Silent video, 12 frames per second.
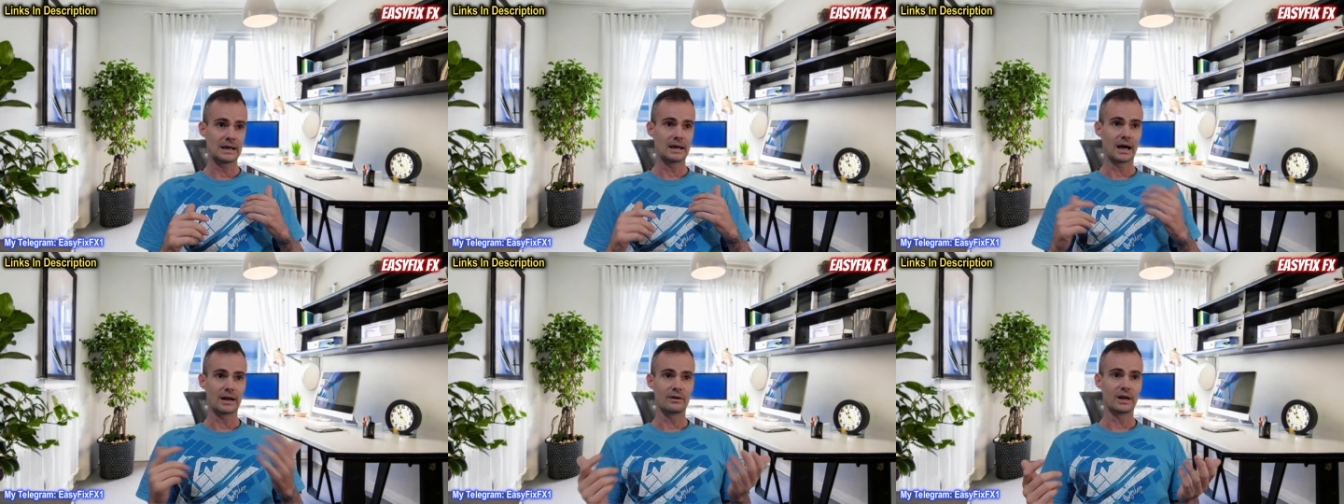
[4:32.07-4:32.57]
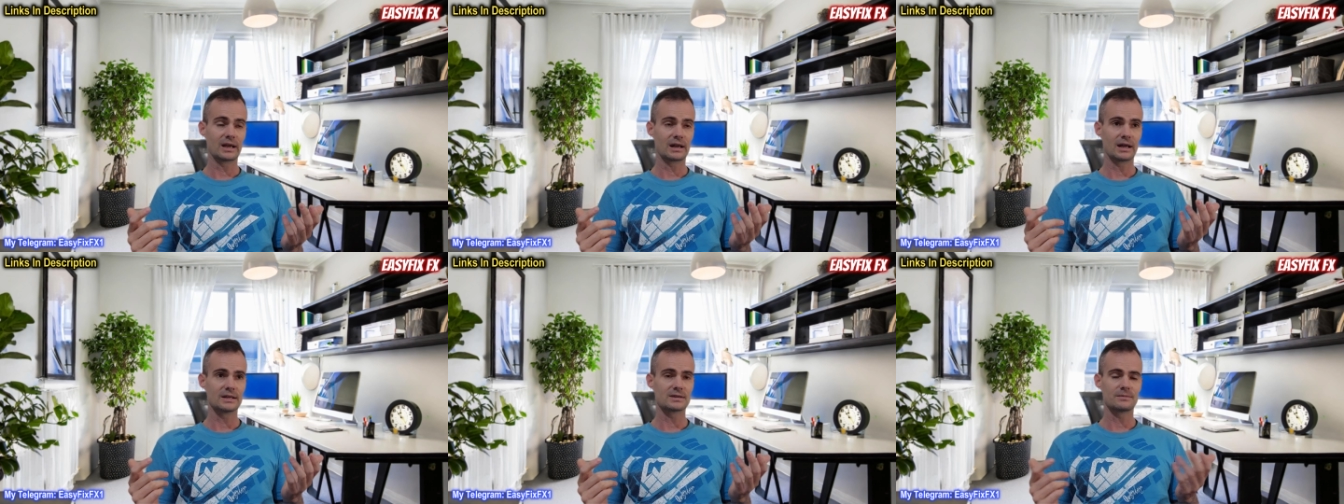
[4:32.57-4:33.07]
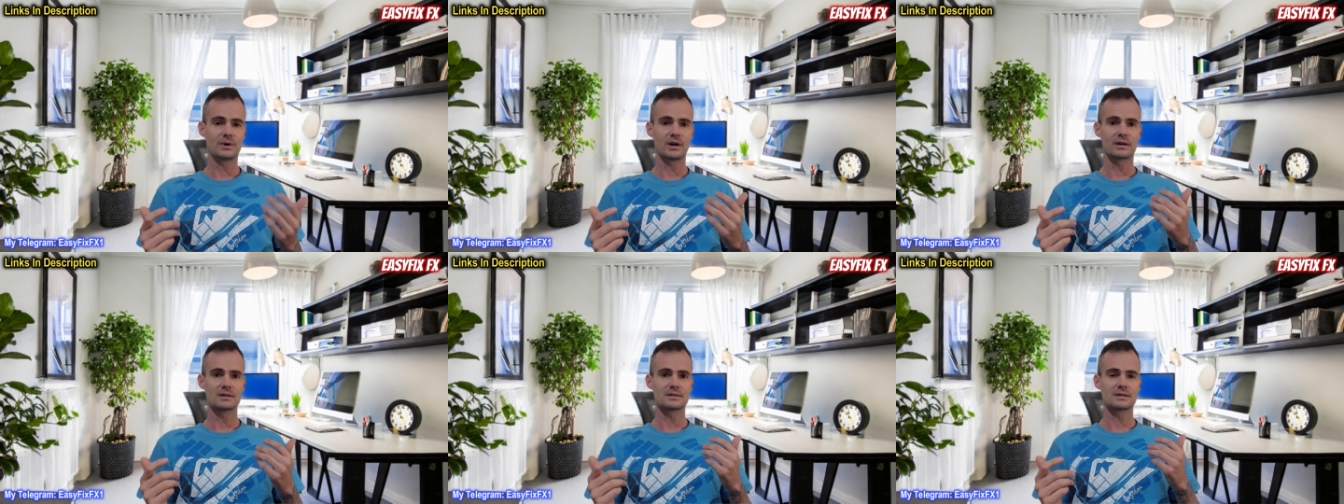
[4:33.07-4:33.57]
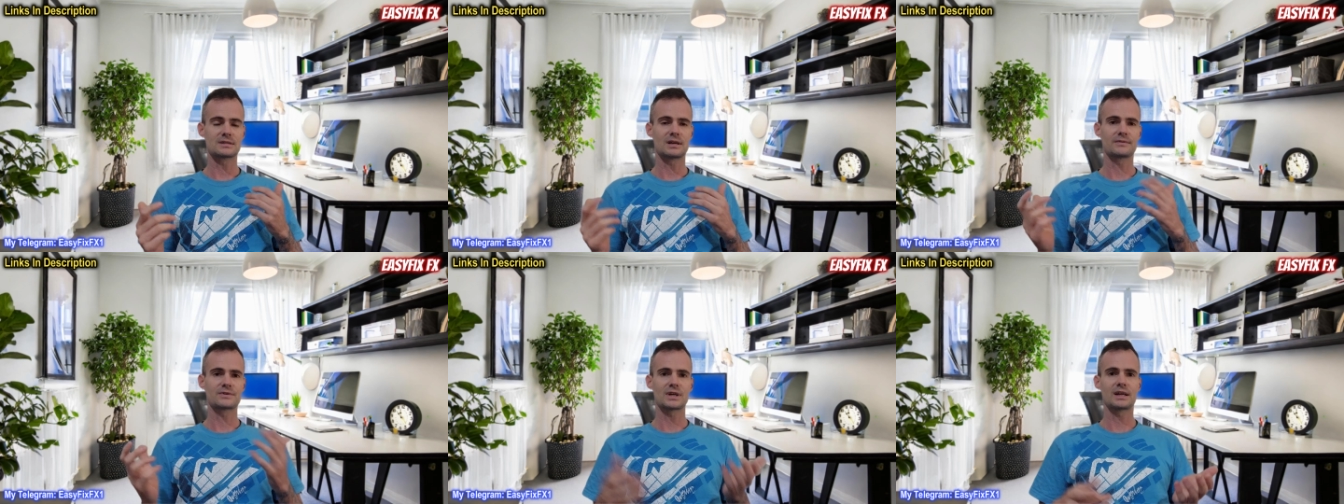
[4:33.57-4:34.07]
unregulated brokers and
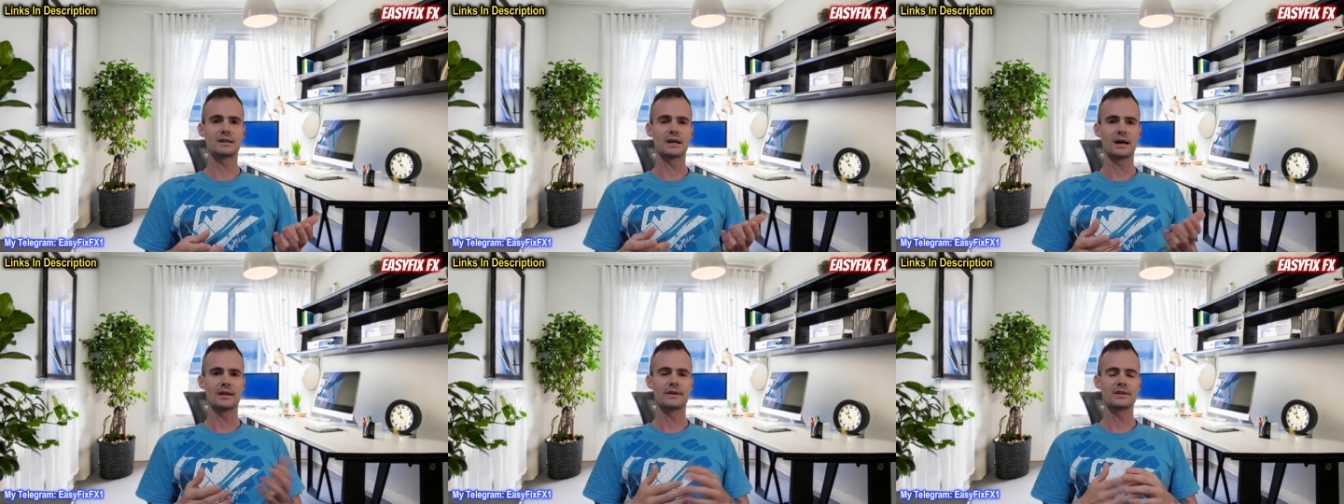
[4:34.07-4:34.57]
stuff, shut down.